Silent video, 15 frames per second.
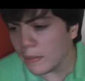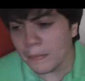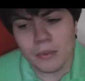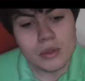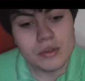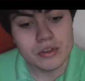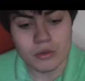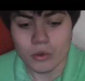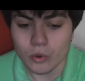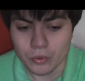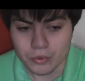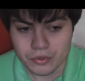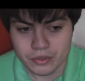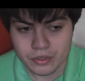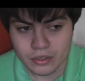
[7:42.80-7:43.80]
don't mean
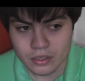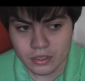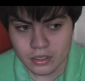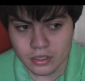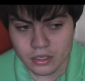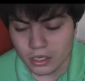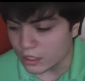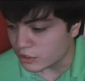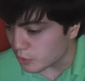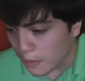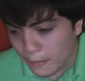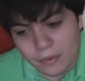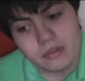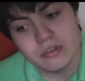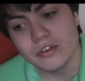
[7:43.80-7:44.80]
musicals. I don't
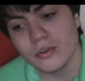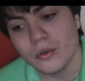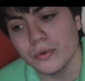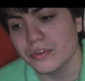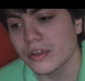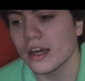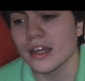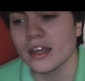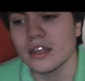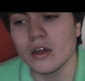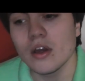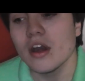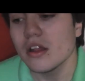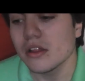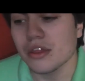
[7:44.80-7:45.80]
mean musicals like,
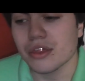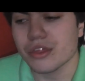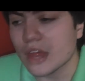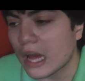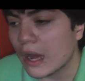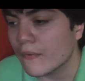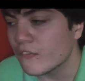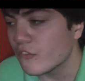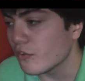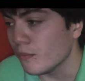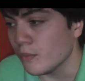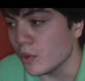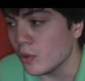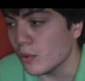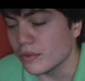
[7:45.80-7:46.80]
The Sound of
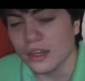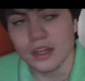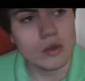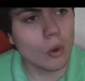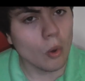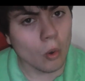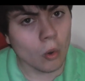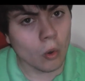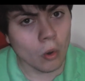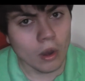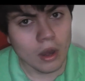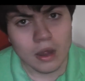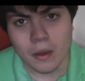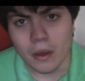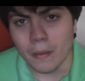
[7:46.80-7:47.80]
Music
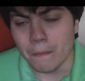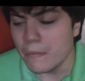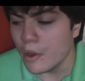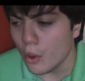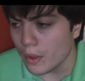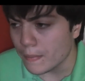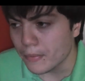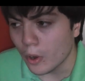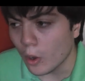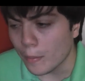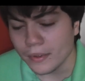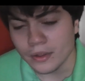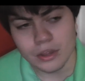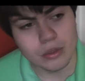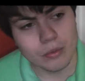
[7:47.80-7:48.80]
or Mary
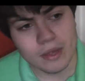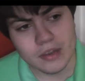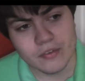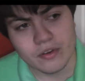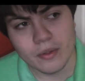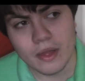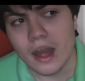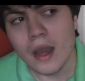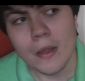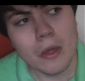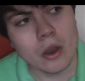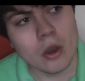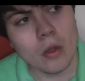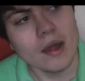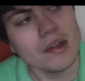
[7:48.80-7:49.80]
Poppins or anything like that.
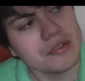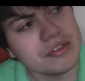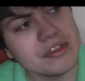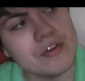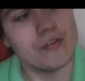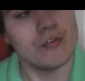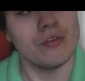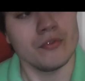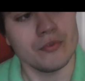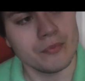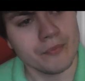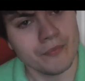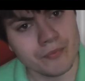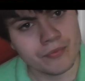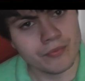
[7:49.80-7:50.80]
No, that's different.
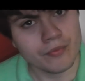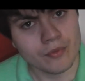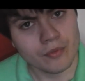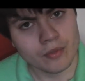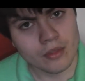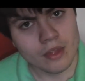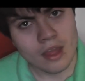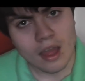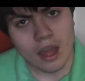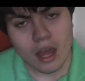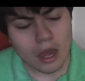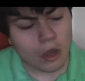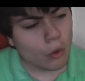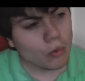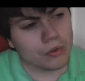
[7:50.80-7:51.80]

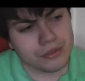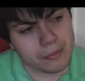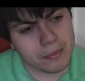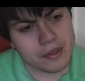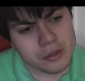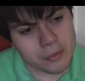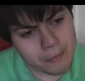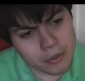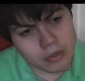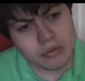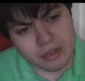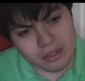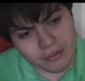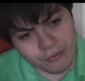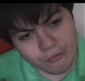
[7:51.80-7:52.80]
What's the best
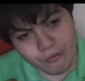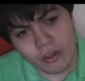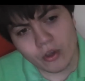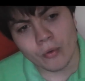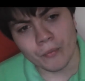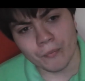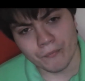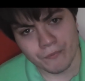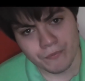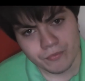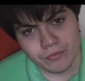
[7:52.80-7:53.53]
music film?